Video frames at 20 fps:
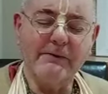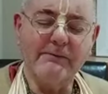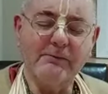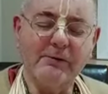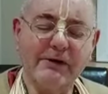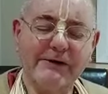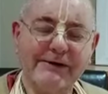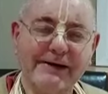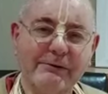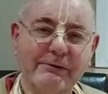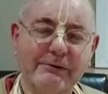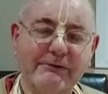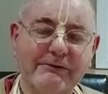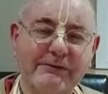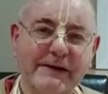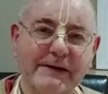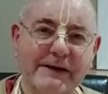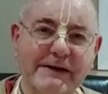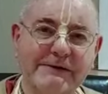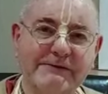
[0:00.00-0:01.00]
When they were
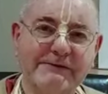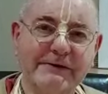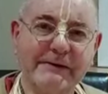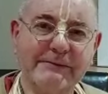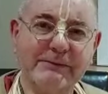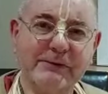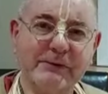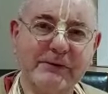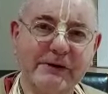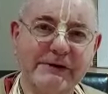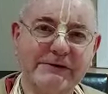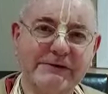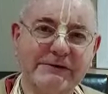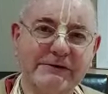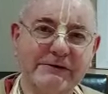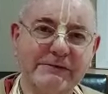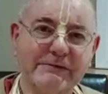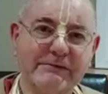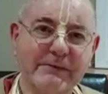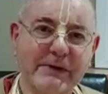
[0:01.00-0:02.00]
feeling
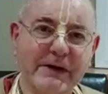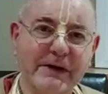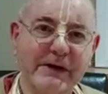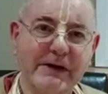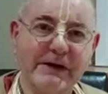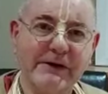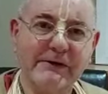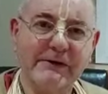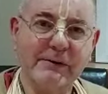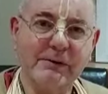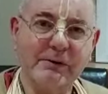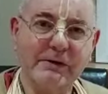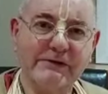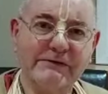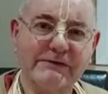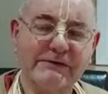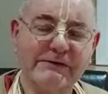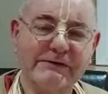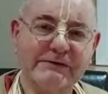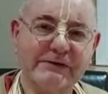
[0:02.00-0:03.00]
separation, there
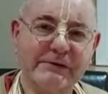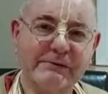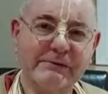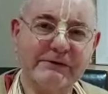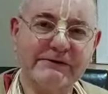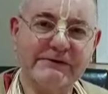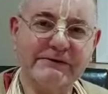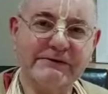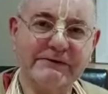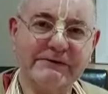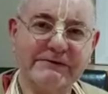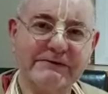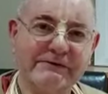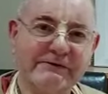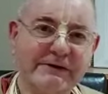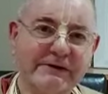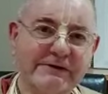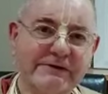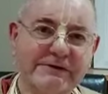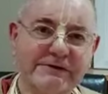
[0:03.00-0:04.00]
wasn't so much
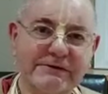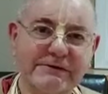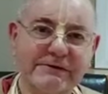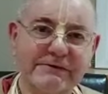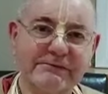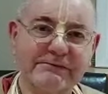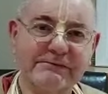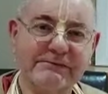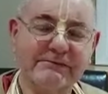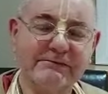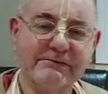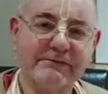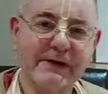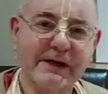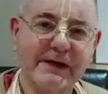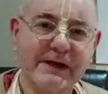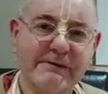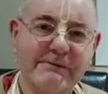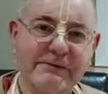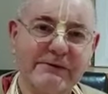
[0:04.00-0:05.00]
distinction
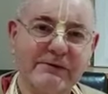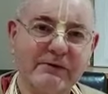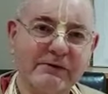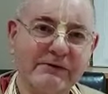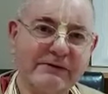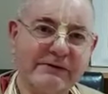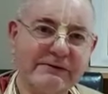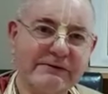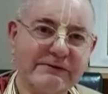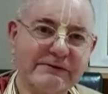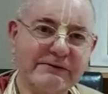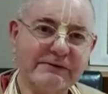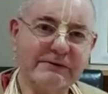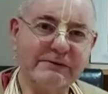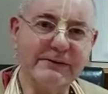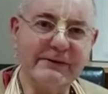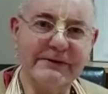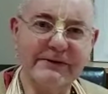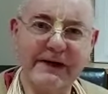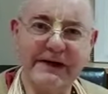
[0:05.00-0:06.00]
between this
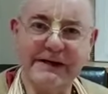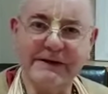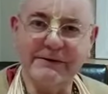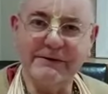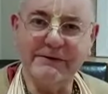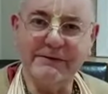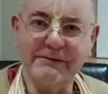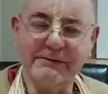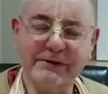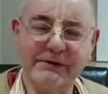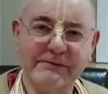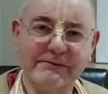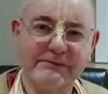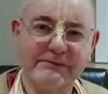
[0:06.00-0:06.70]
group and that group.